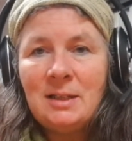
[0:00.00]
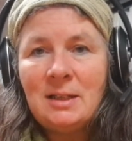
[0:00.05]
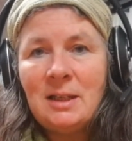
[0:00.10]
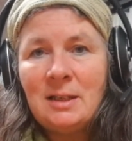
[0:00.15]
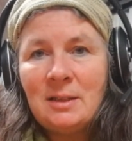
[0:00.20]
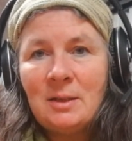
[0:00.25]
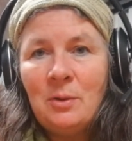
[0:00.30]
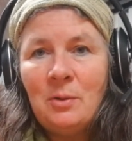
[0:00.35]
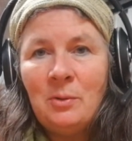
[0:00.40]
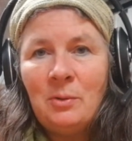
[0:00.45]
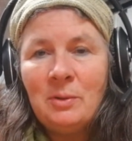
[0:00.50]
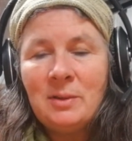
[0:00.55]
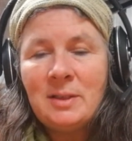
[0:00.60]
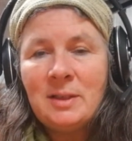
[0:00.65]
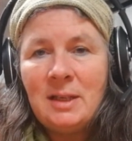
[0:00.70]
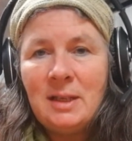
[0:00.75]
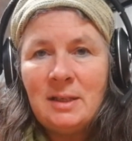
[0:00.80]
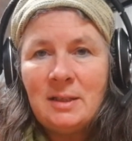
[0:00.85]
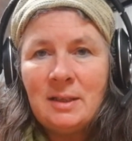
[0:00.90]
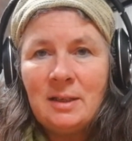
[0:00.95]
as a whole
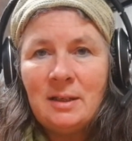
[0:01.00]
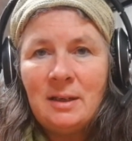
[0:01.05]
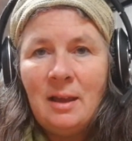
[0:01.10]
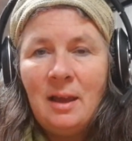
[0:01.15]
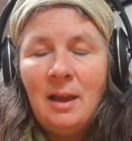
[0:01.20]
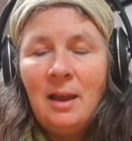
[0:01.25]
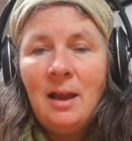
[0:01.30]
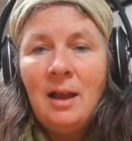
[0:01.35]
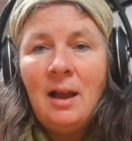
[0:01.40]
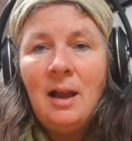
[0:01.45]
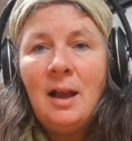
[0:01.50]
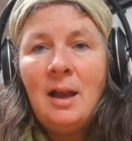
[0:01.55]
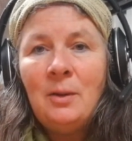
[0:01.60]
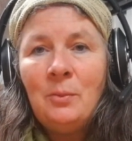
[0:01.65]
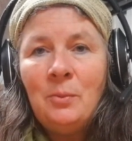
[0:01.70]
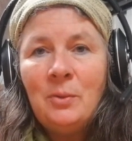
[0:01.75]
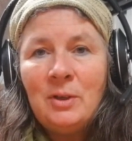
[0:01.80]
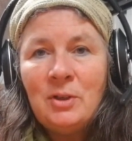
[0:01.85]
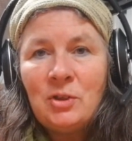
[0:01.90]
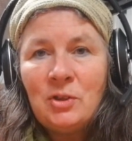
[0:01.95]
season. I
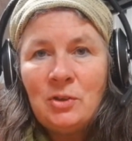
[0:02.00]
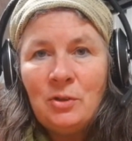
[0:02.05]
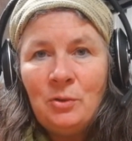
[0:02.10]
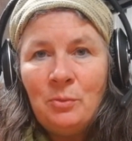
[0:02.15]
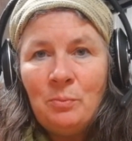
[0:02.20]
wish you